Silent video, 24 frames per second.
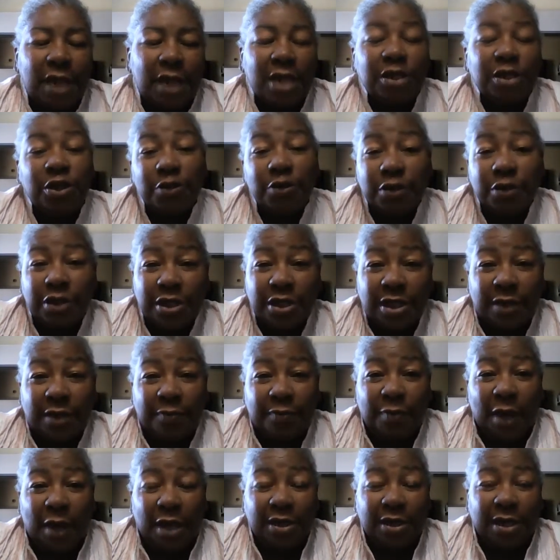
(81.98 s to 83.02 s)
do-it-yourself
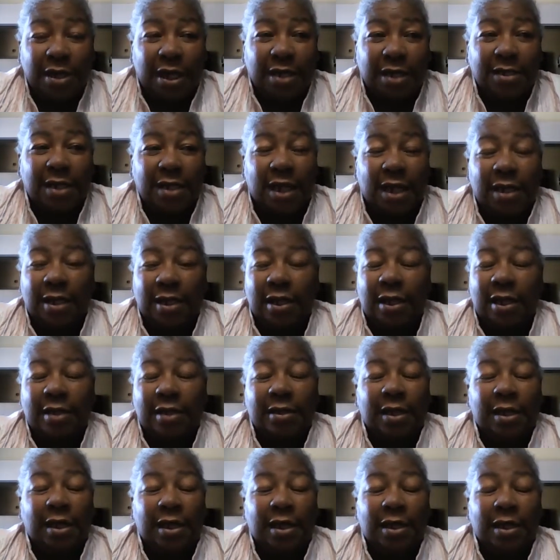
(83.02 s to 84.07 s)
projects, and
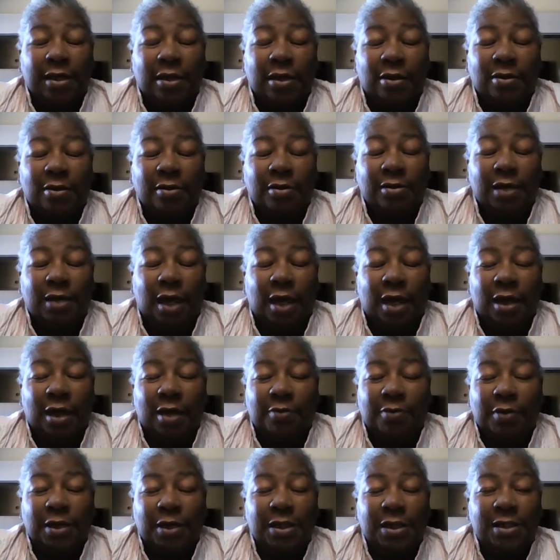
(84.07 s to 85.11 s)
the on
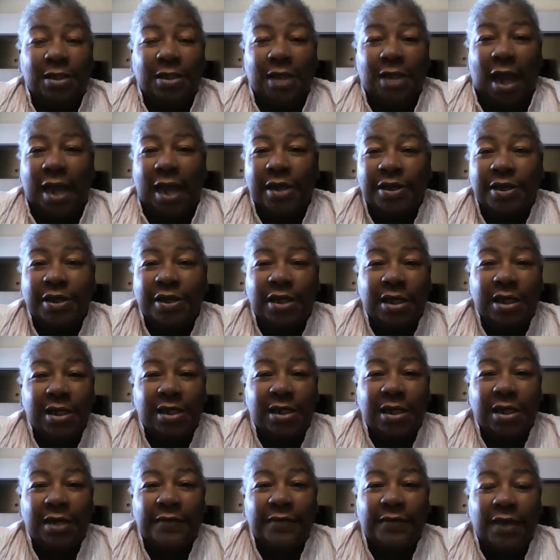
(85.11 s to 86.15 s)
what is it,
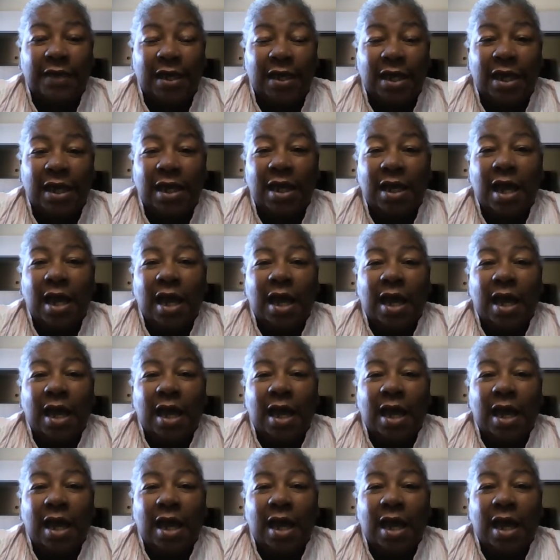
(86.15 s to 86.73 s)
HDTV?